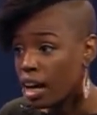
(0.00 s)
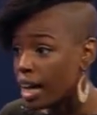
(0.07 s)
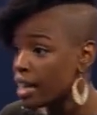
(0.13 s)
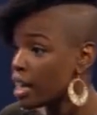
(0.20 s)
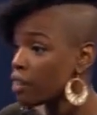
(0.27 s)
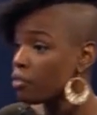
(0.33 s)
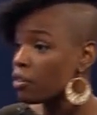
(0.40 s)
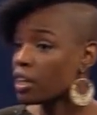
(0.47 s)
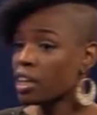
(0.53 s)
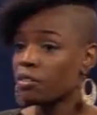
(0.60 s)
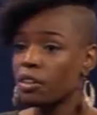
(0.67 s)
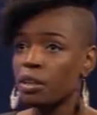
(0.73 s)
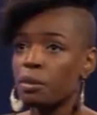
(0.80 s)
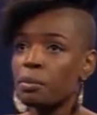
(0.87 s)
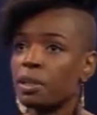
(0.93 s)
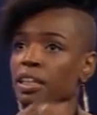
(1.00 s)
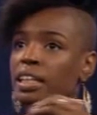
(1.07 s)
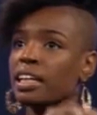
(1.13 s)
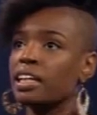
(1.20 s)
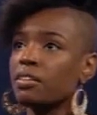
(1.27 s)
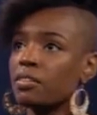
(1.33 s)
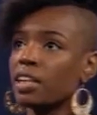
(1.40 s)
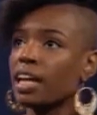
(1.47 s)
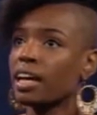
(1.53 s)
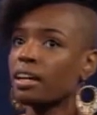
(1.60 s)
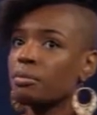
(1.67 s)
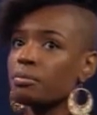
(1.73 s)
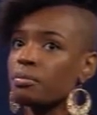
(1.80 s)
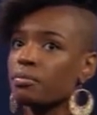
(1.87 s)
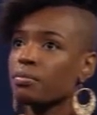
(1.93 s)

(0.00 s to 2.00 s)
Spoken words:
I never even believed that